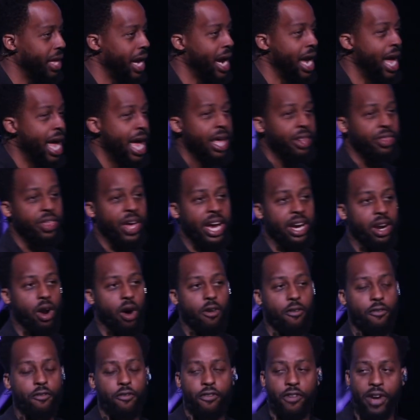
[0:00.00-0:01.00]
They, they
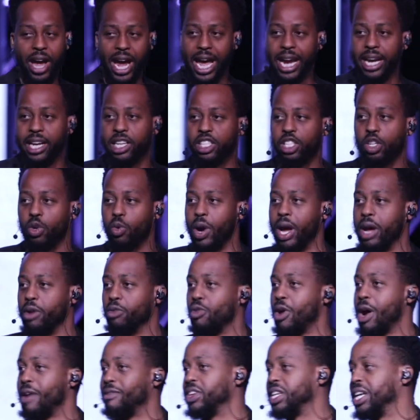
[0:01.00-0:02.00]
don't vanish away.
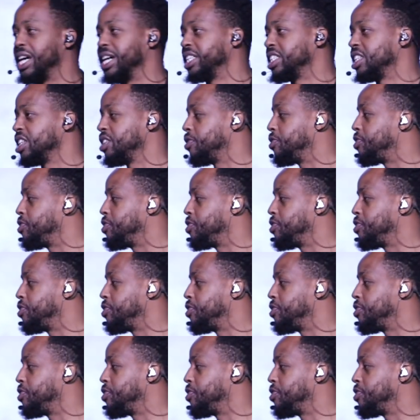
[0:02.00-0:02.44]
Revelation